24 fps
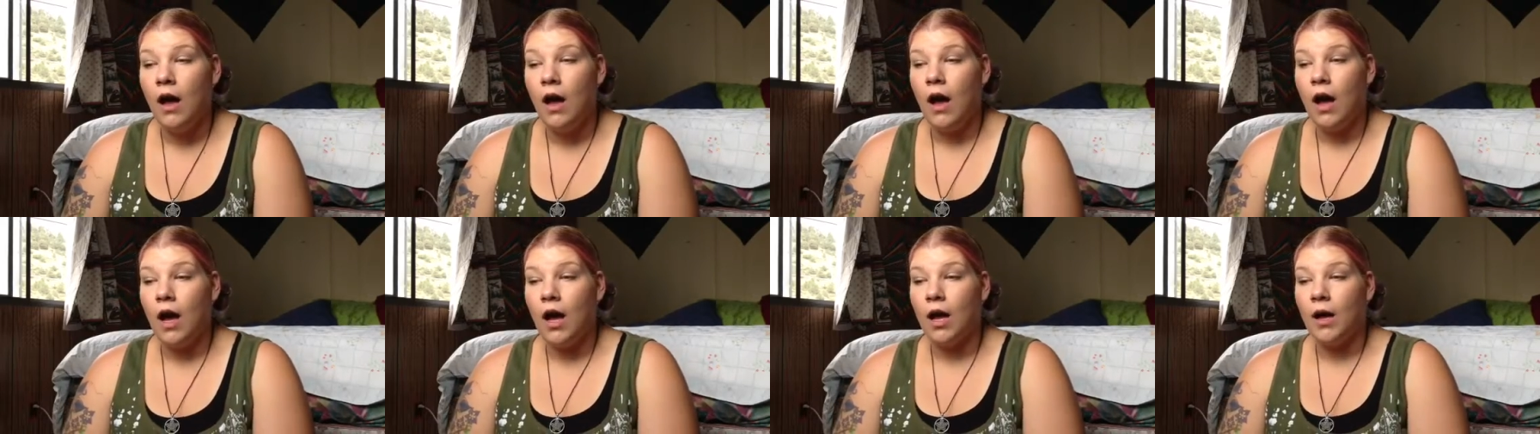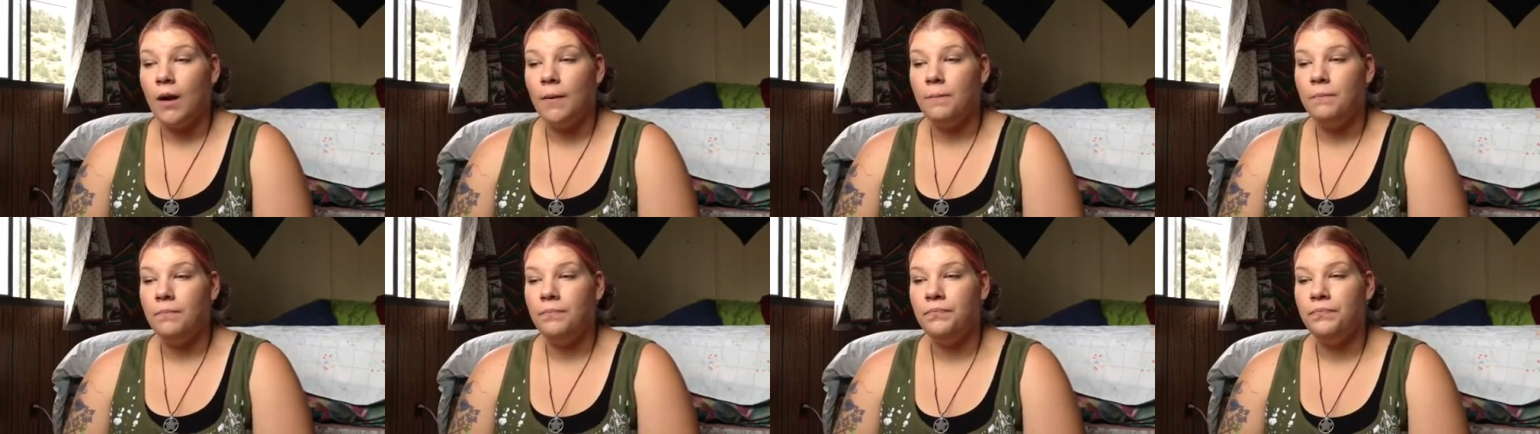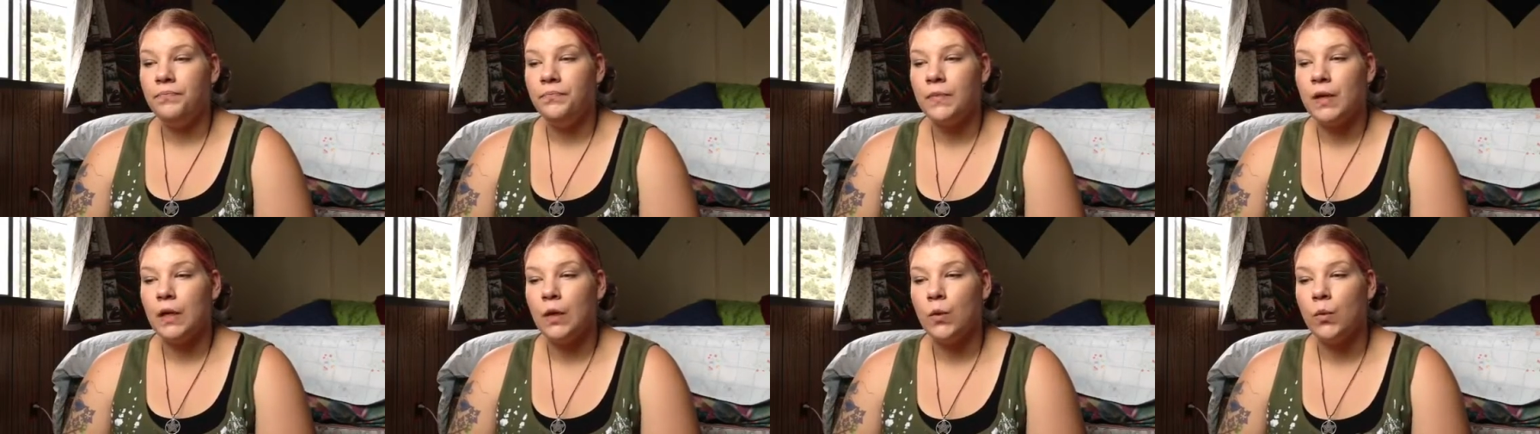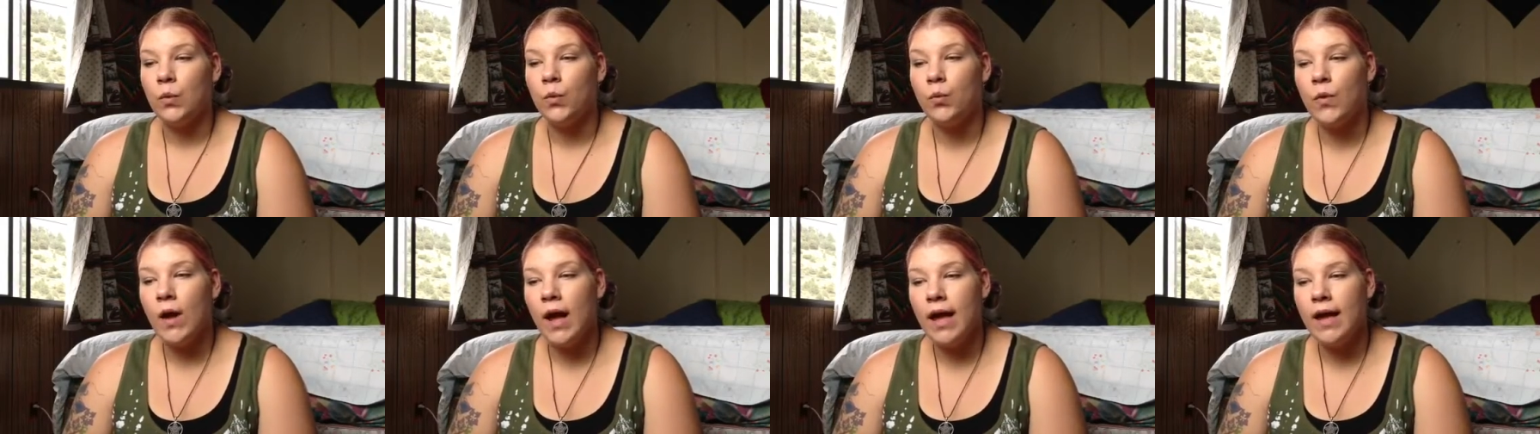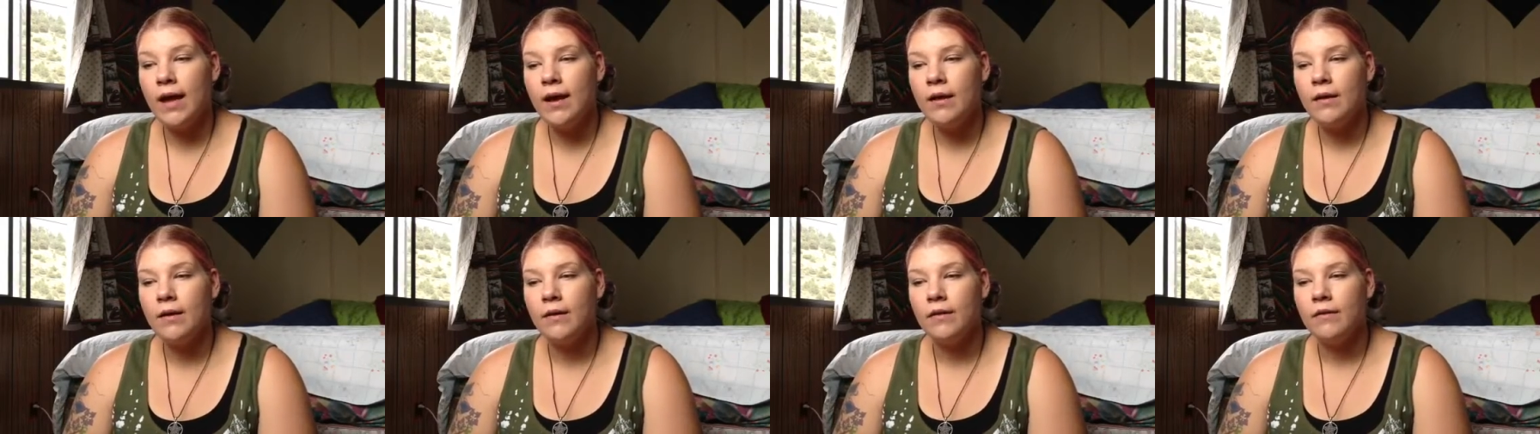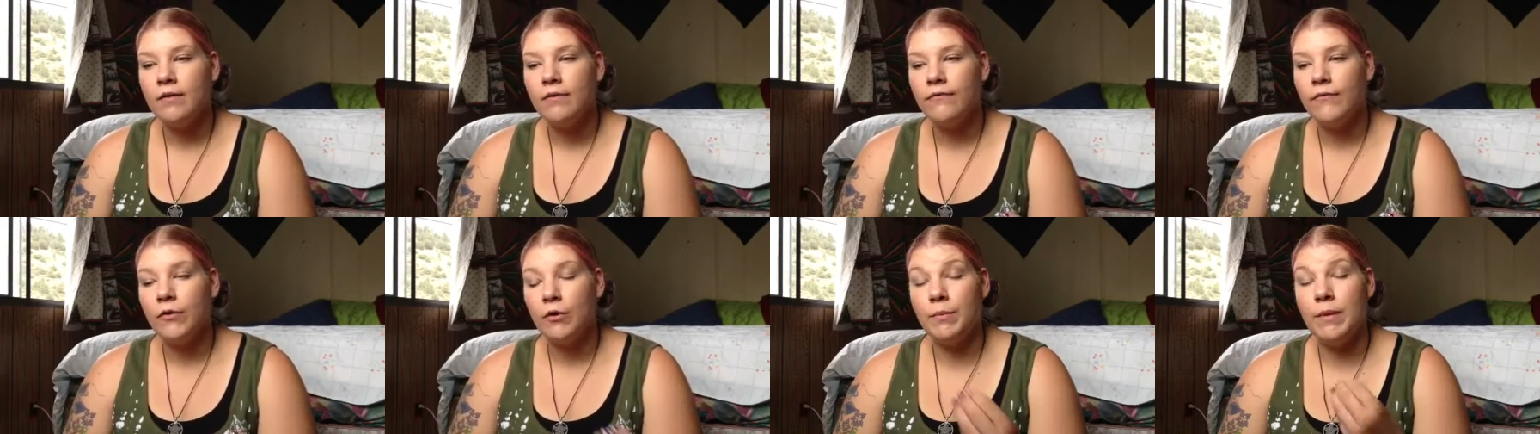Um, red,
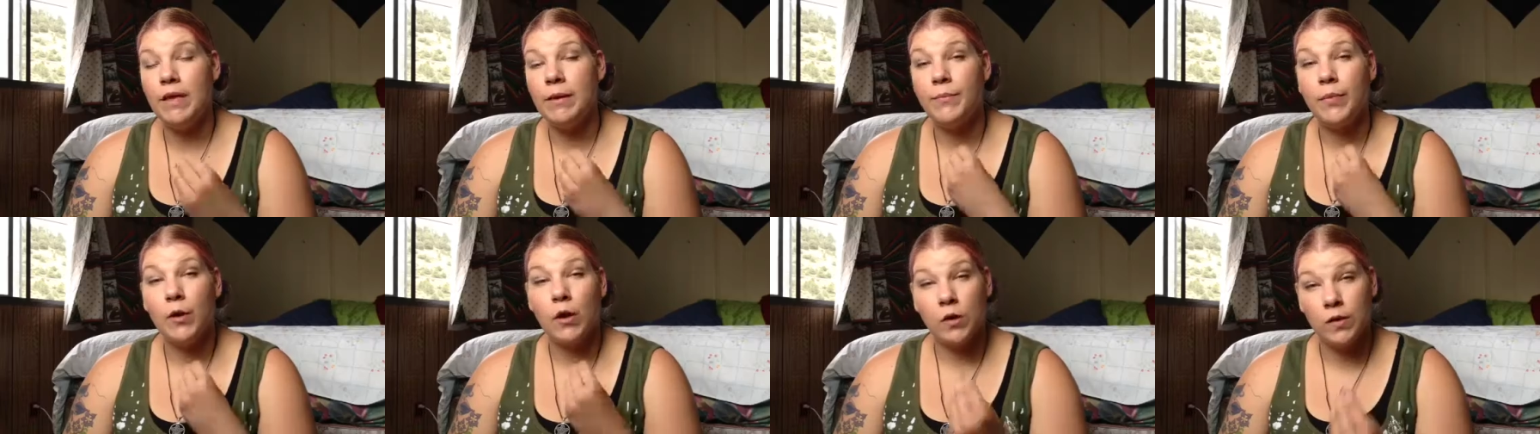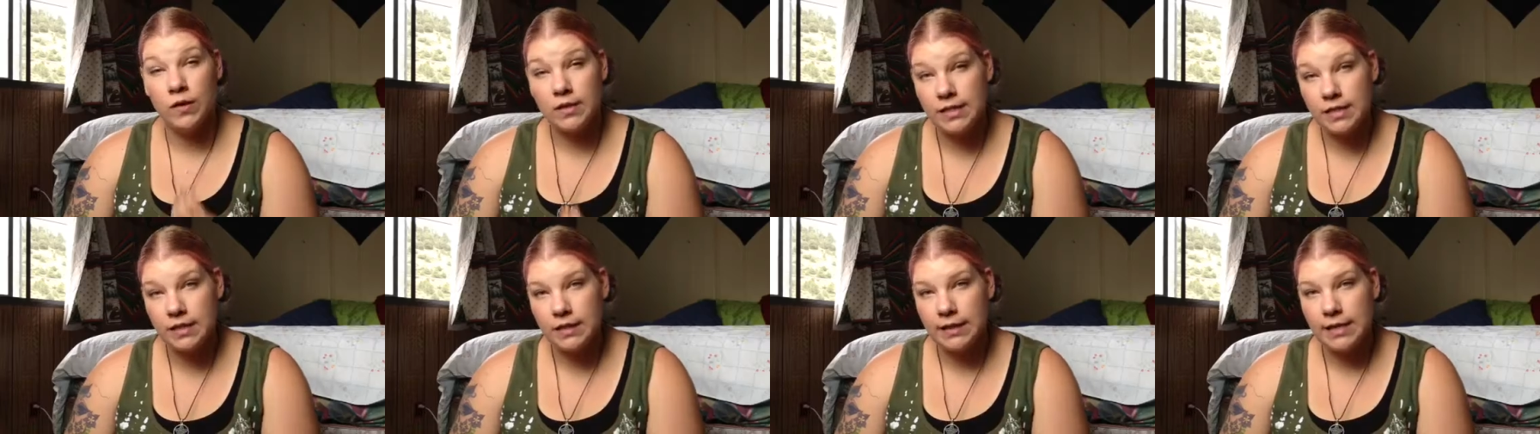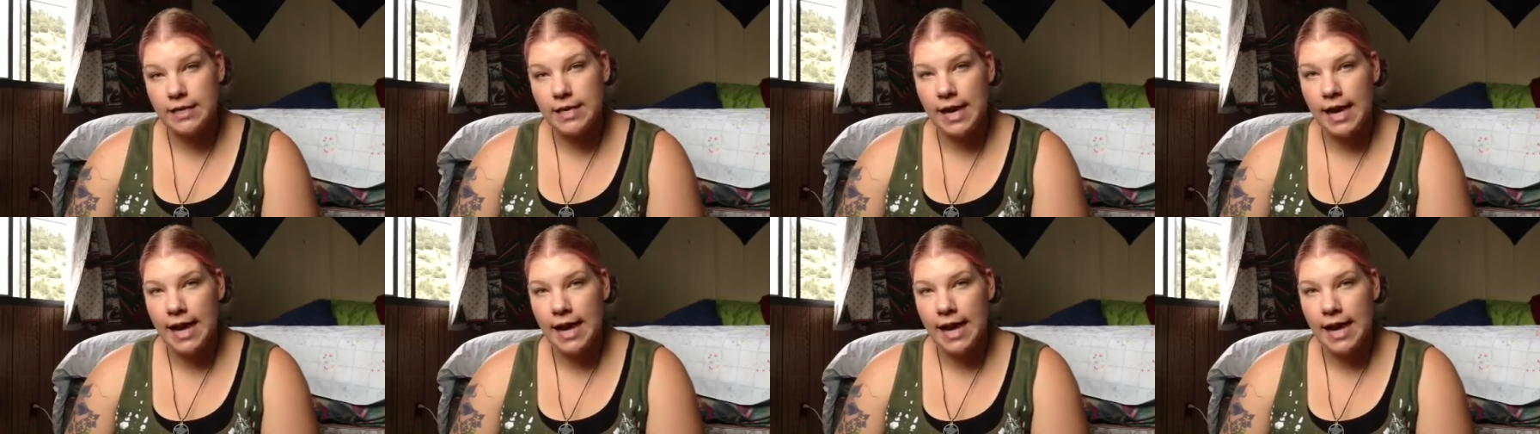for me personally,